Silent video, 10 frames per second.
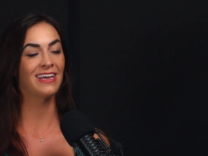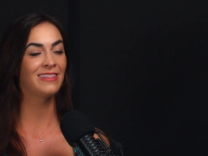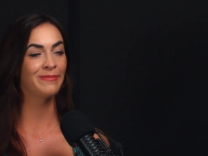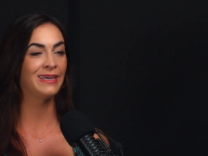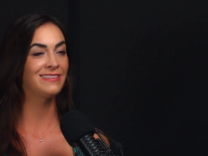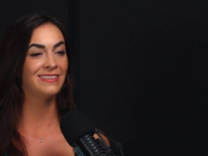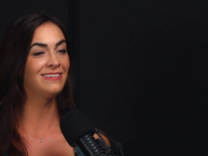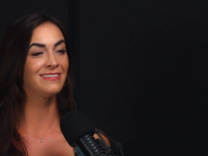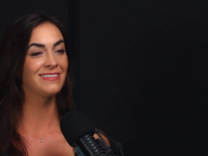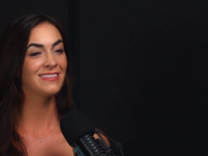like the best
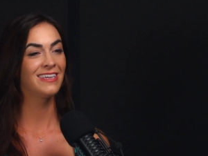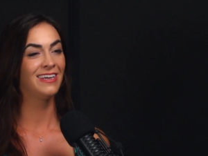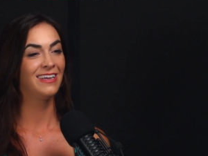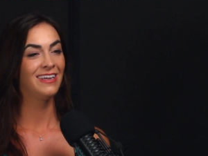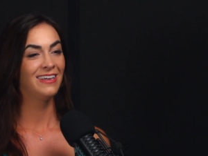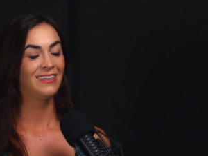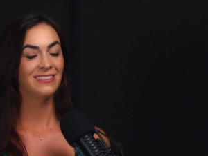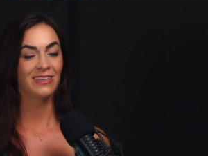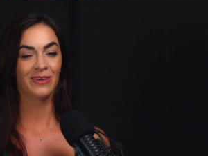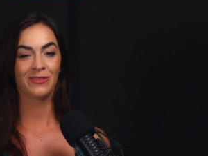deals. Yeah.
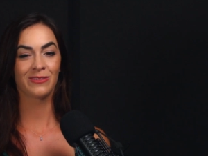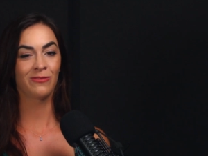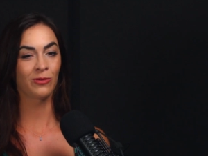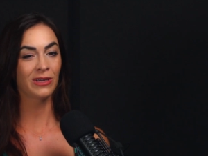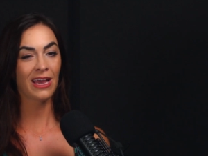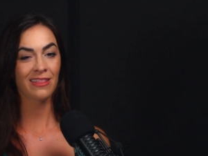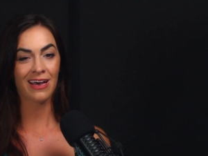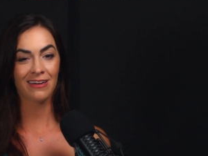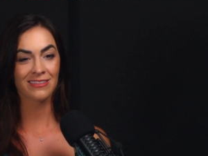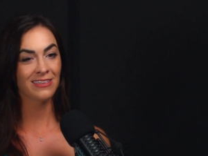So it's forty eight
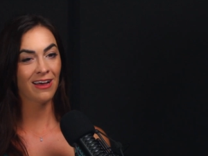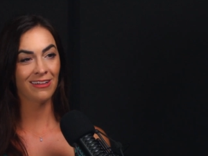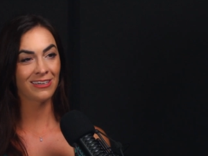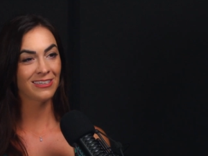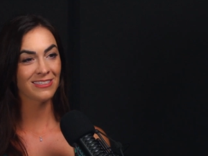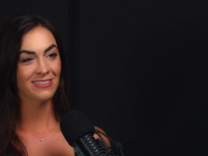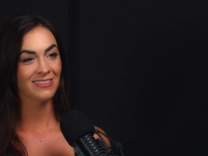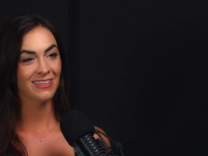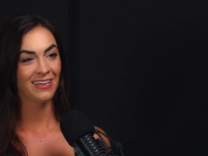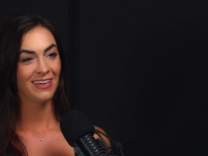thousand dollars
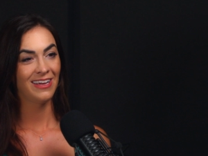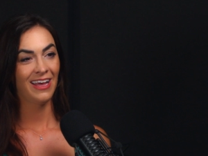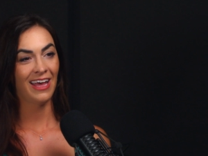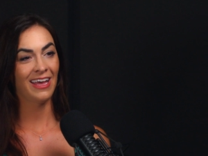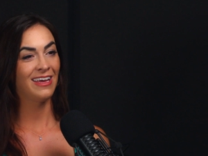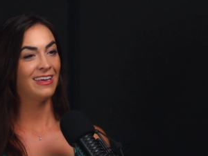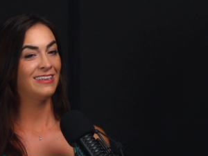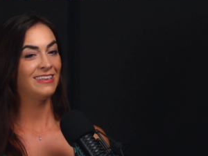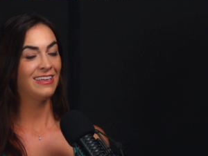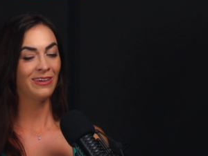
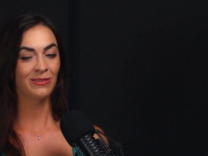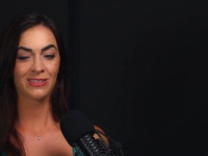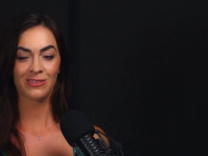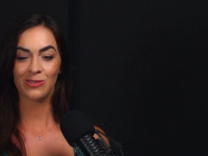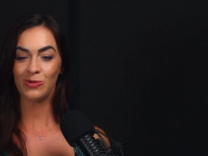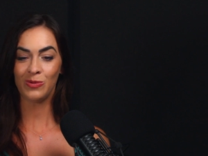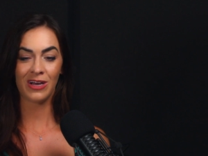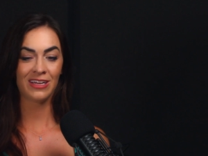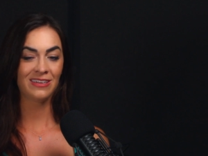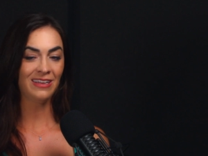and it was a 2
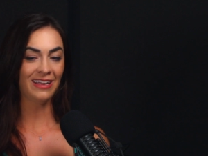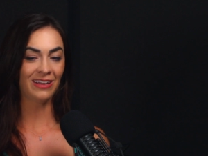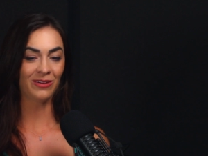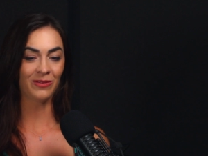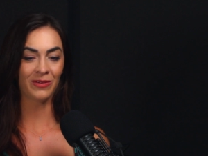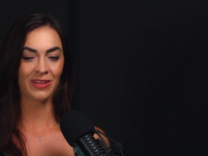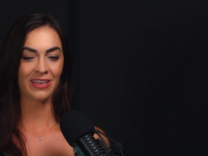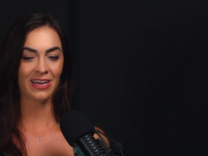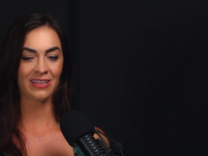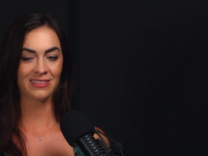1, and
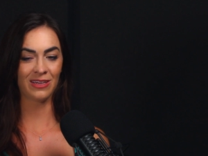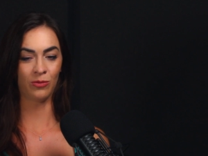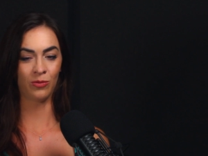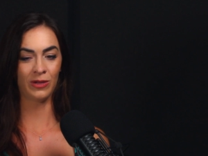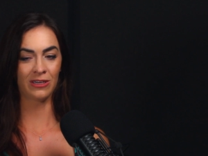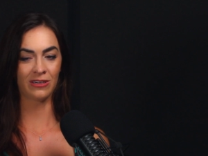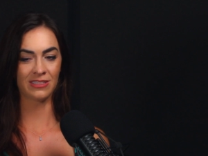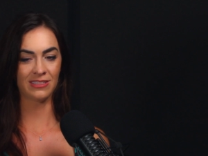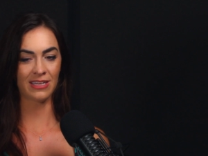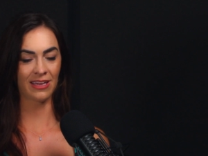it had some weird
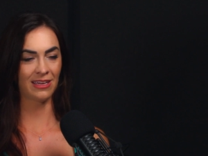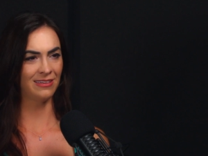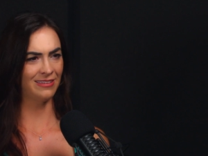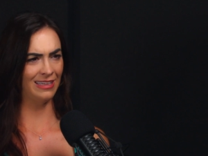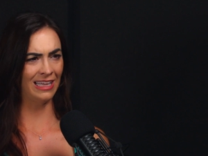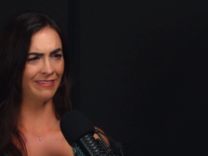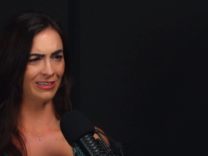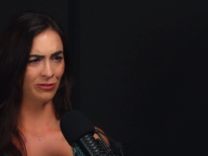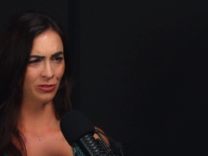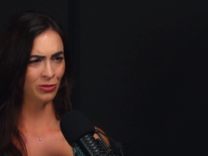second
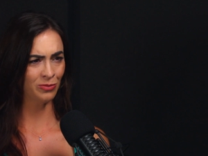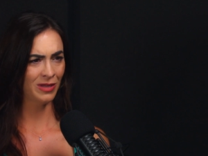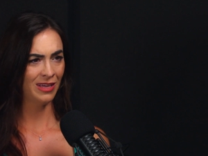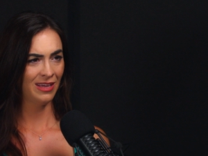living room